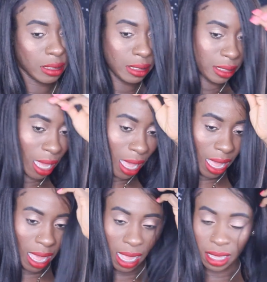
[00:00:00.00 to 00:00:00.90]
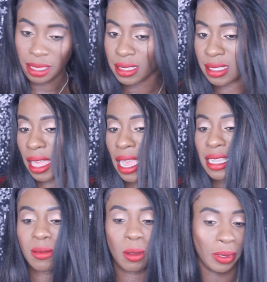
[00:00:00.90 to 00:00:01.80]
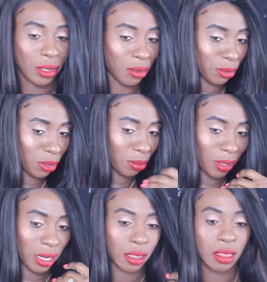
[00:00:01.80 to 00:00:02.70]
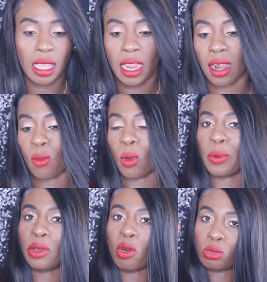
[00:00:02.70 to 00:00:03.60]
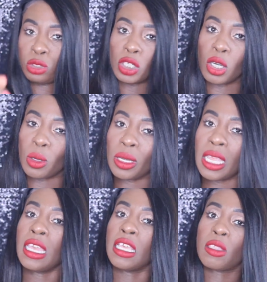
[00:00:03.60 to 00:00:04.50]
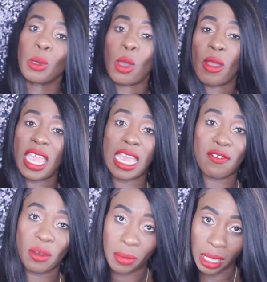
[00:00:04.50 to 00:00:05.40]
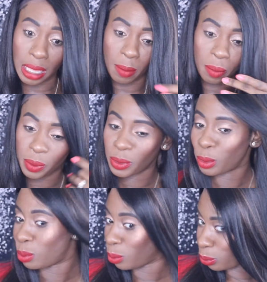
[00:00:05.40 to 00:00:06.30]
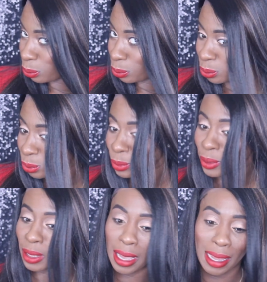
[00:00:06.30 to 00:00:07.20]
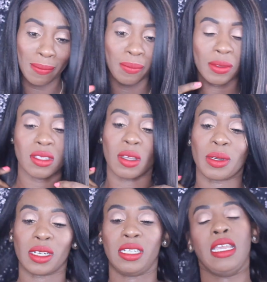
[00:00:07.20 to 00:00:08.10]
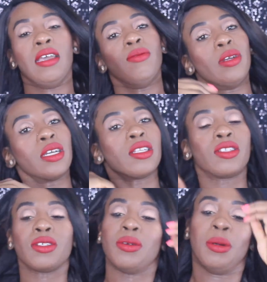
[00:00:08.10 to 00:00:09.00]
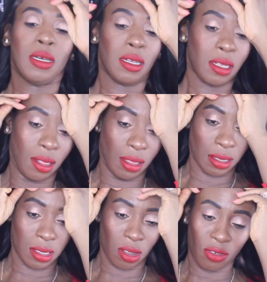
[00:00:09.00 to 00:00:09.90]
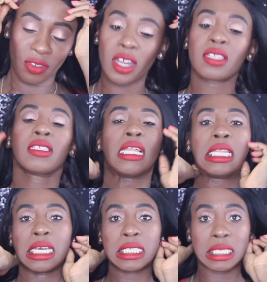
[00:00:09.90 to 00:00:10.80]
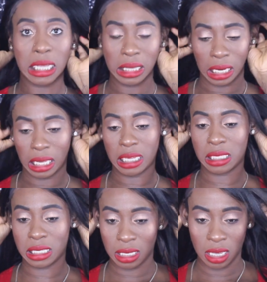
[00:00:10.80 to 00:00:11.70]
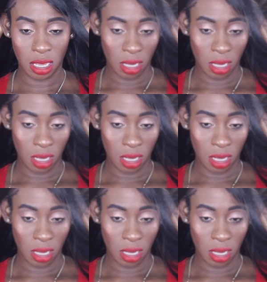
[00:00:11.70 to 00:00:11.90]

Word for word: Yes, that's what we're gonna do right there. What we're gonna do is we're gonna F them up. Okay, so we're gonna do this. So first, let's cut the lace.